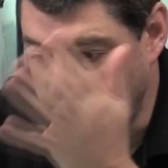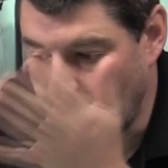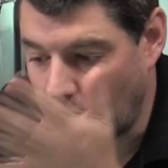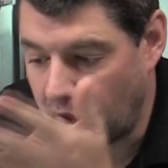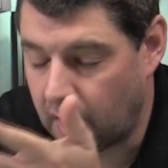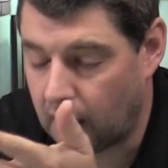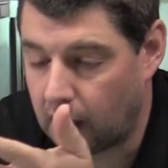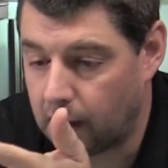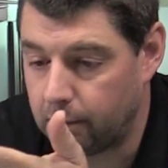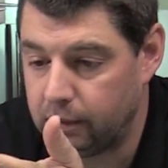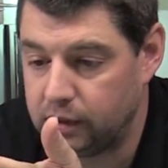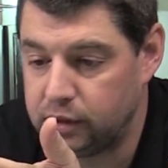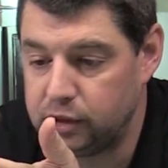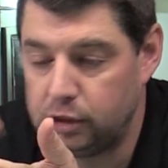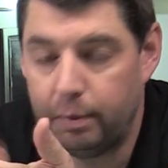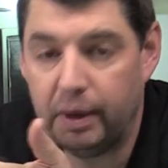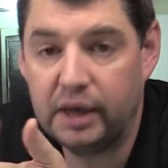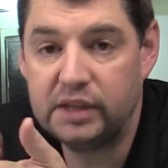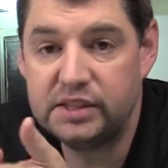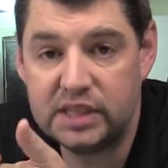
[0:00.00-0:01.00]
um,
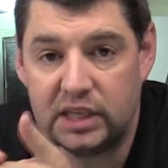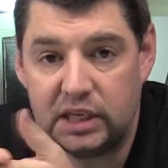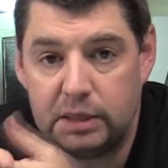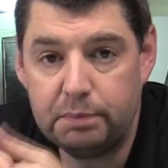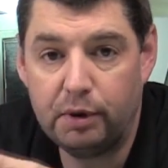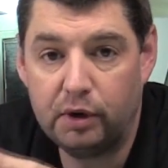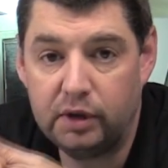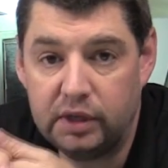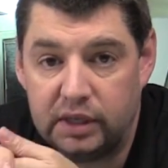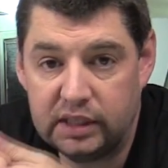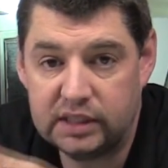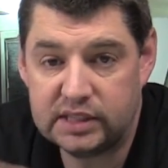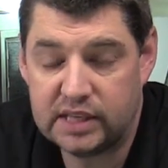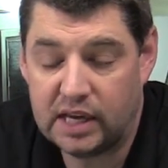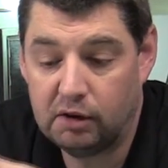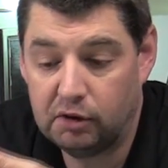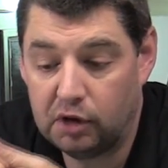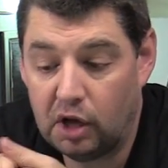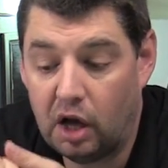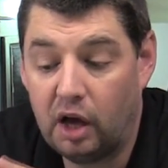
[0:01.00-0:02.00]
you're basically putting it
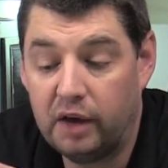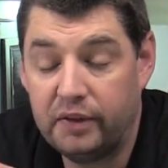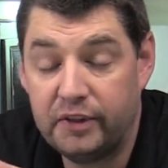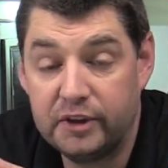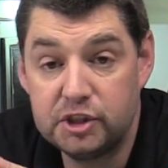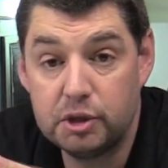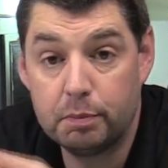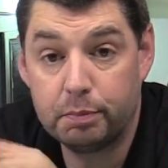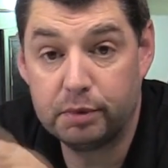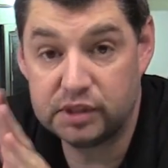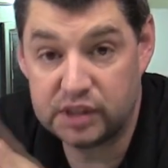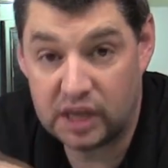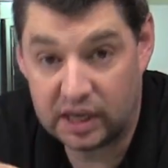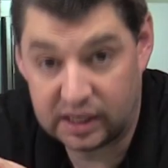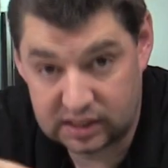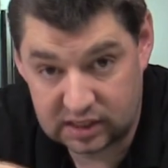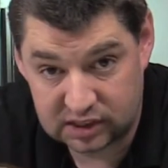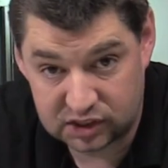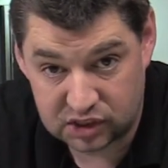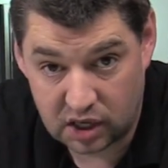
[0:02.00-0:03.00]
down either to
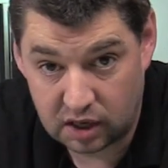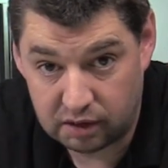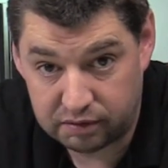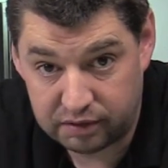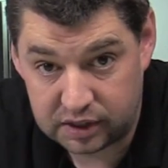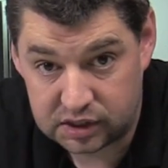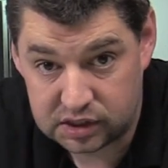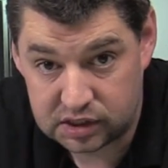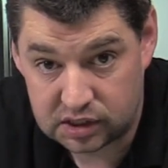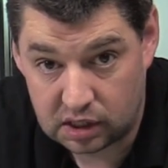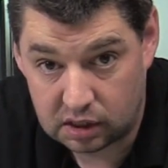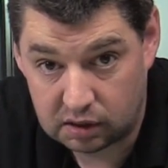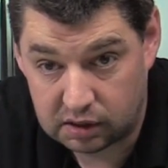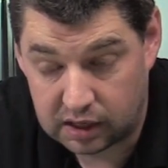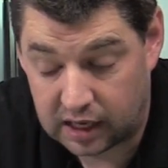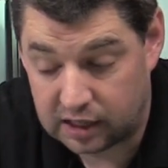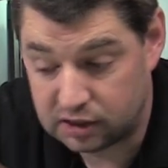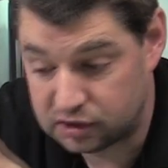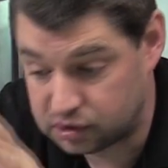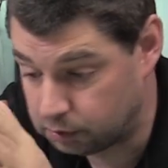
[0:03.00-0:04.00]
protect a surface,
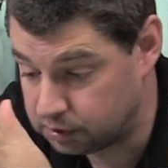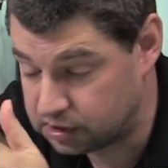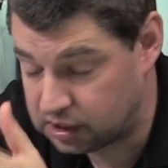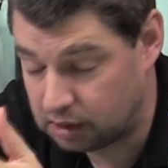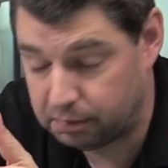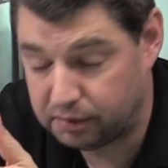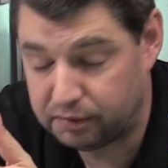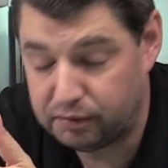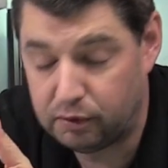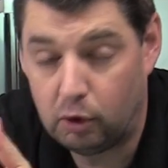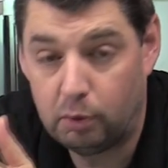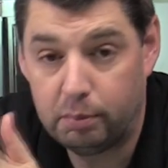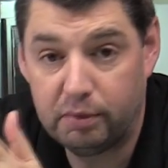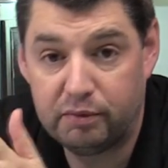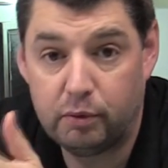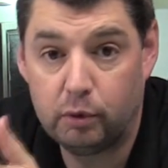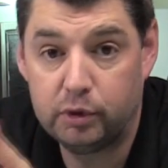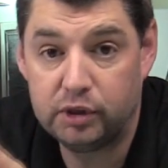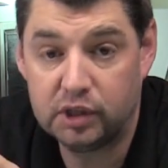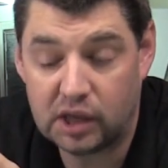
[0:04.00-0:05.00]
okay, so we said before,
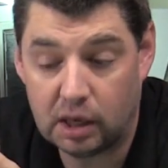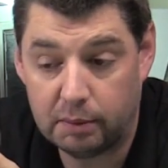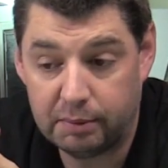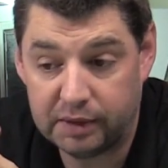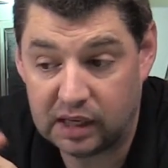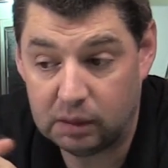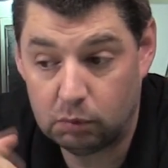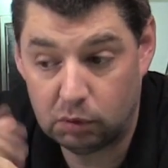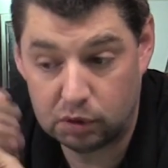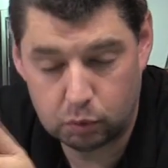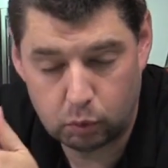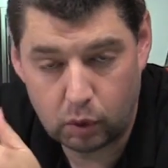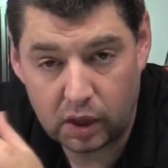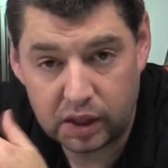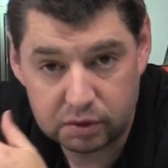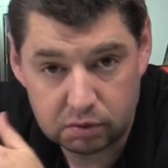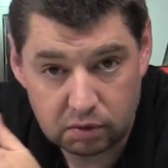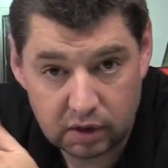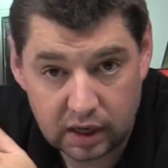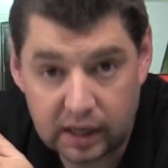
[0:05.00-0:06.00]
before you're coming in with
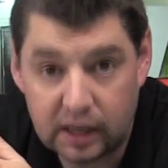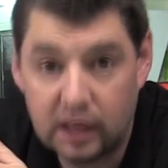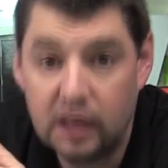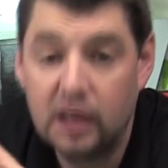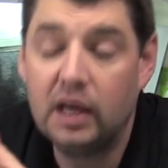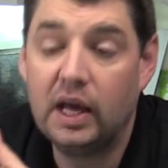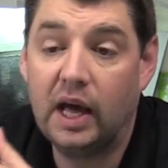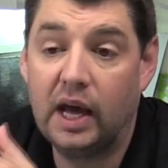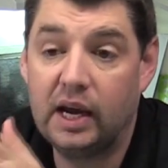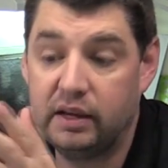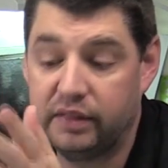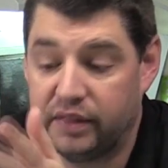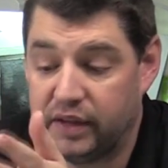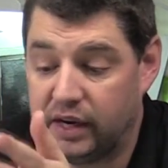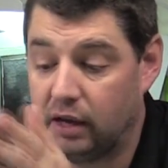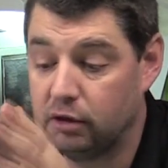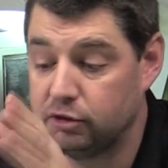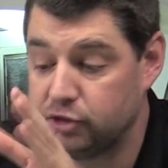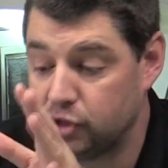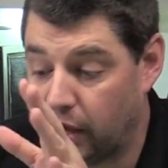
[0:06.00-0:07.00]
weathering, anything
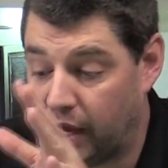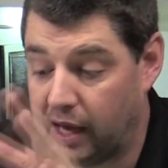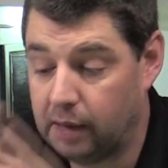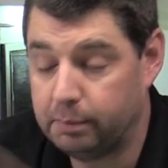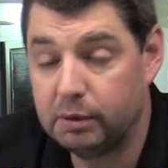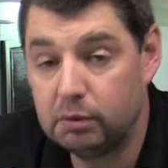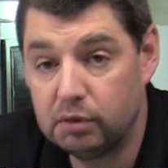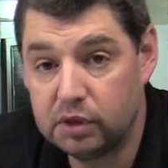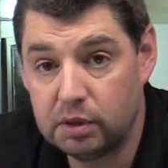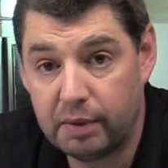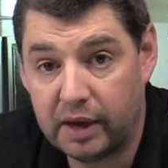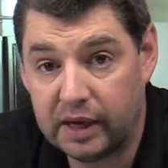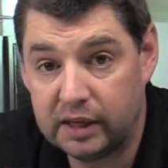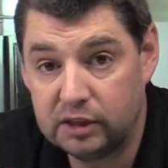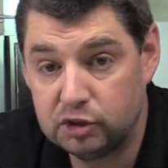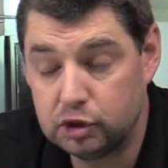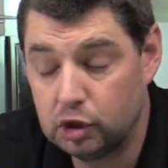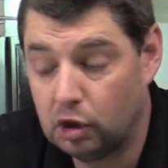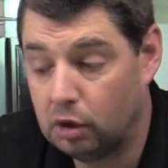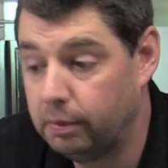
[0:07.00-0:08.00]
else, you're happy with the
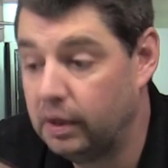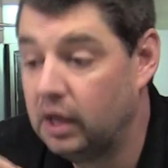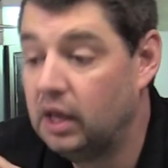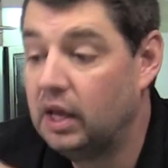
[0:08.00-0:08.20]
paint job